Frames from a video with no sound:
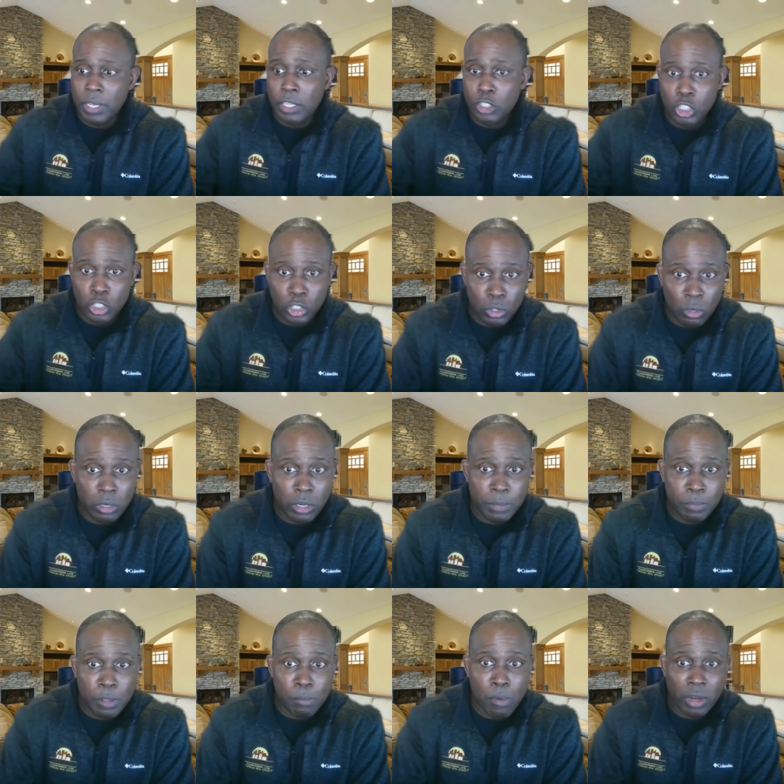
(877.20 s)
She's showing him
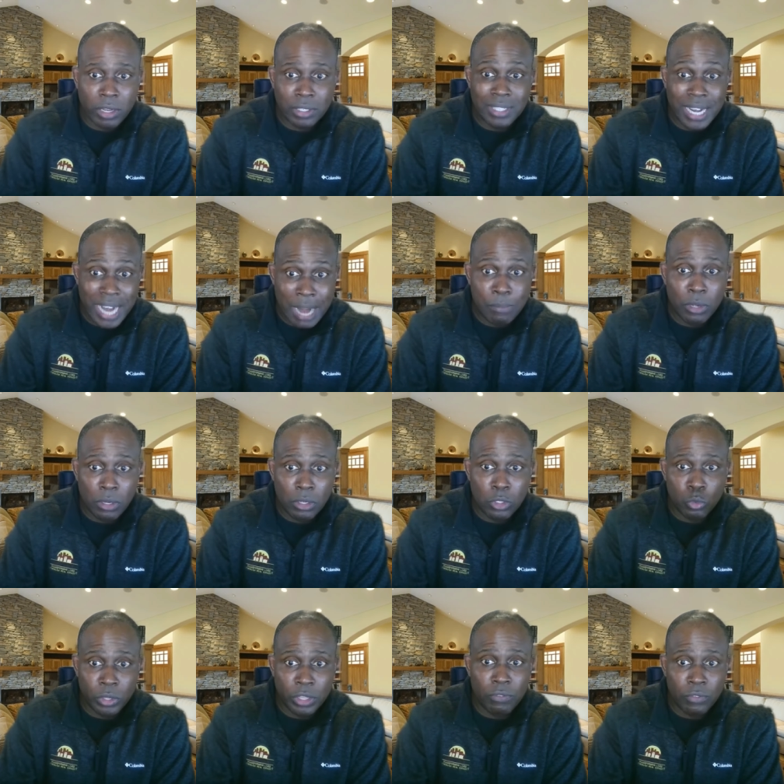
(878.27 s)
the markets, the neighborhoods
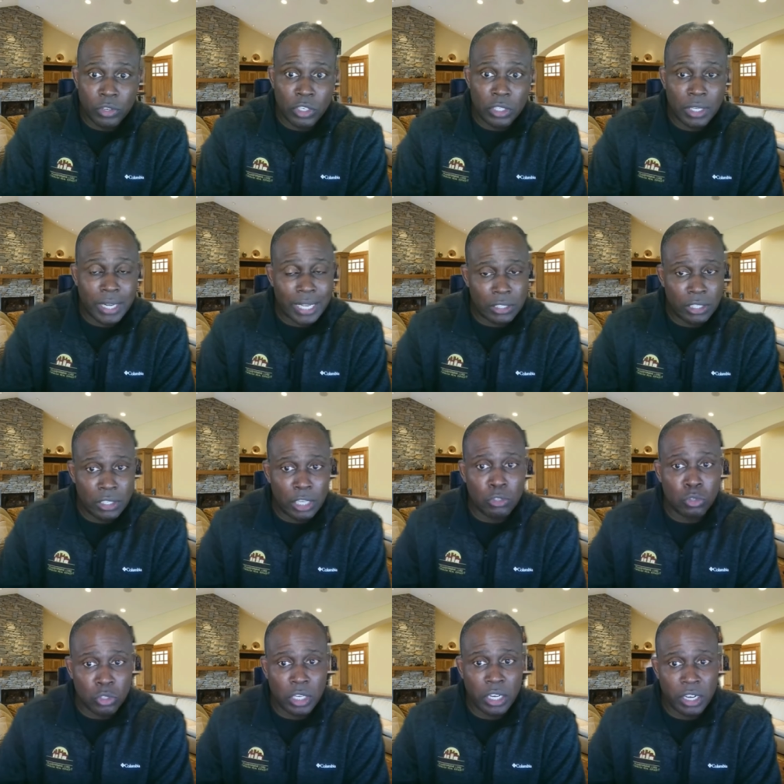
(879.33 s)
within Virginia that she's
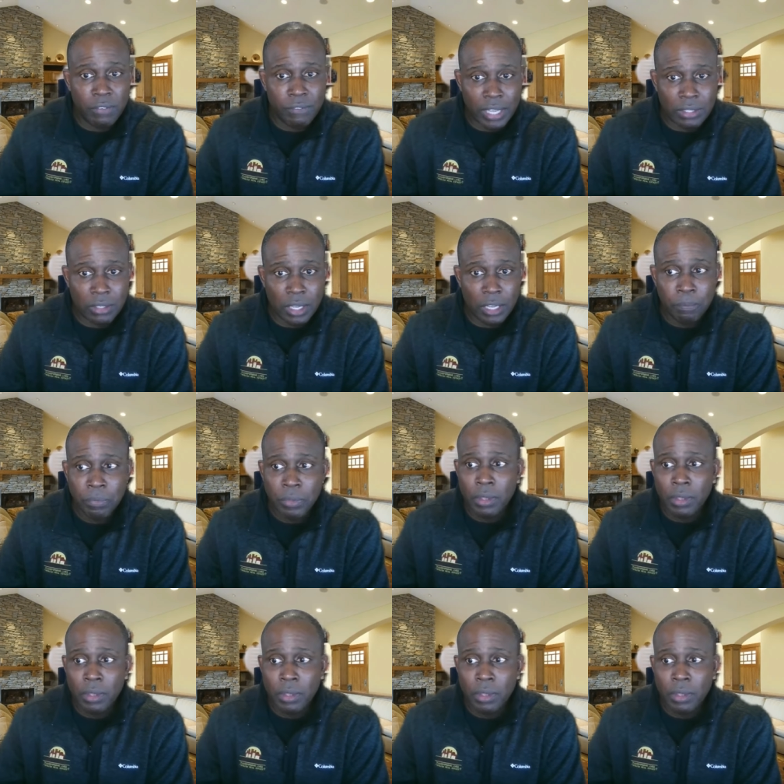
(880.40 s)
interested in investing.